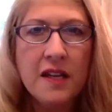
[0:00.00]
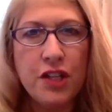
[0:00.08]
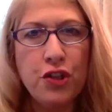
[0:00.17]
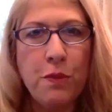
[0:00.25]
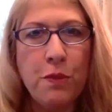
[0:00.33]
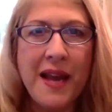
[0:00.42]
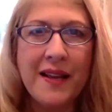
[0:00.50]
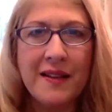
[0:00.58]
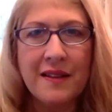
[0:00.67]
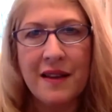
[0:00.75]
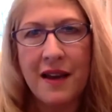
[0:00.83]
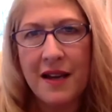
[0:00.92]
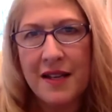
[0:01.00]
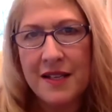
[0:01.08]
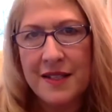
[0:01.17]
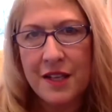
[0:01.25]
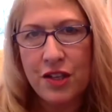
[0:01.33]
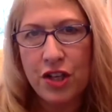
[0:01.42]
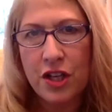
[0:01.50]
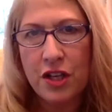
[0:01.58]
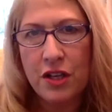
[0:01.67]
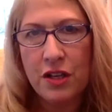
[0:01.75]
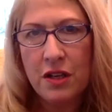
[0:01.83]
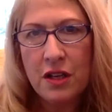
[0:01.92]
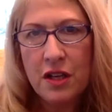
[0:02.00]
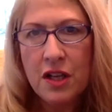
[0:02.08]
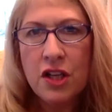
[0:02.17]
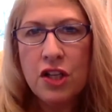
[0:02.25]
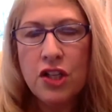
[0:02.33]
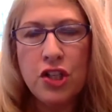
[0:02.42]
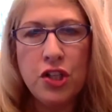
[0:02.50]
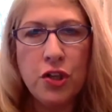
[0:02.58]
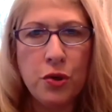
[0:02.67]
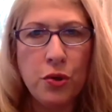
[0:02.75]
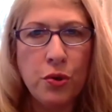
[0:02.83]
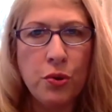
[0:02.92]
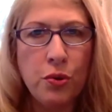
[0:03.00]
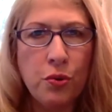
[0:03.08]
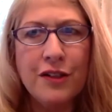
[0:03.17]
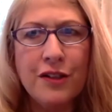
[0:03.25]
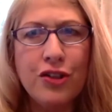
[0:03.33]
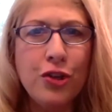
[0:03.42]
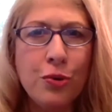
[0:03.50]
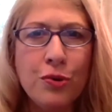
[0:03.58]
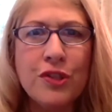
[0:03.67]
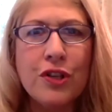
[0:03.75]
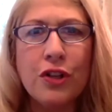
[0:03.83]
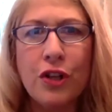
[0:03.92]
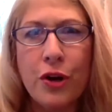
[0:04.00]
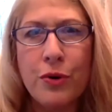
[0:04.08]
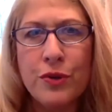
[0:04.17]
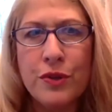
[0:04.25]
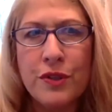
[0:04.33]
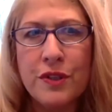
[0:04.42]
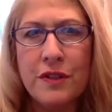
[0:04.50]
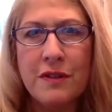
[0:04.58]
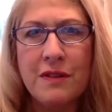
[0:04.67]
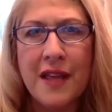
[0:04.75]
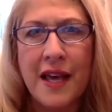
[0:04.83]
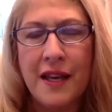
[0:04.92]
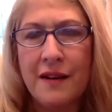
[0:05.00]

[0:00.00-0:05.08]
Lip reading: you make a decision to choose clothes that